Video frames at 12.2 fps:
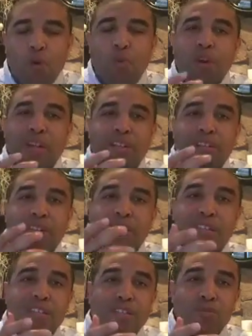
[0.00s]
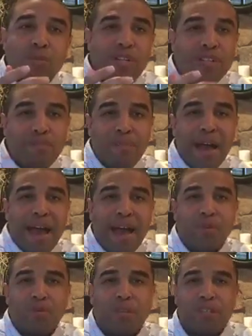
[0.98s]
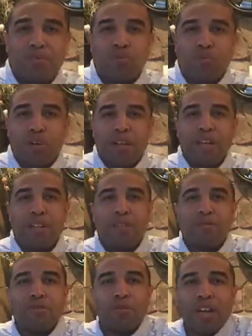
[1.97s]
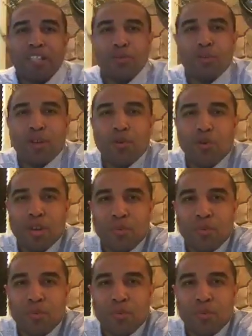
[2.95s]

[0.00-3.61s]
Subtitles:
What is good, what is bad, what is in the direction we're going,